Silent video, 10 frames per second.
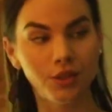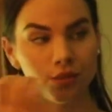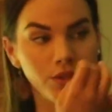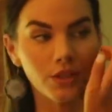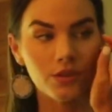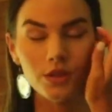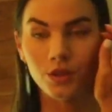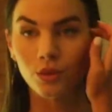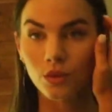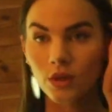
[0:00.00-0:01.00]
to just
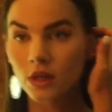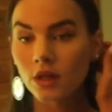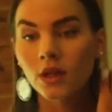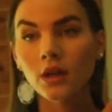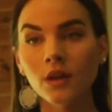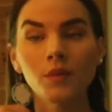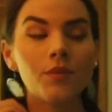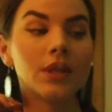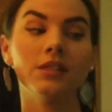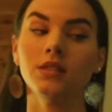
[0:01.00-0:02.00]
do
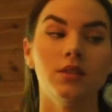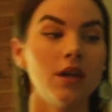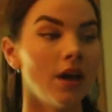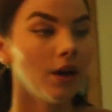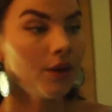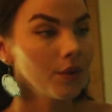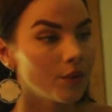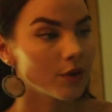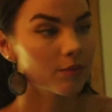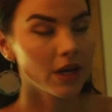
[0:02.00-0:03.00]
this tuck
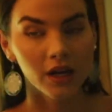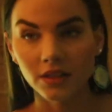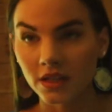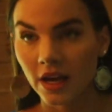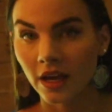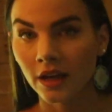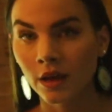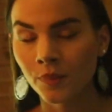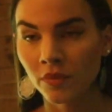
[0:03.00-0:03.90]
with my hair today.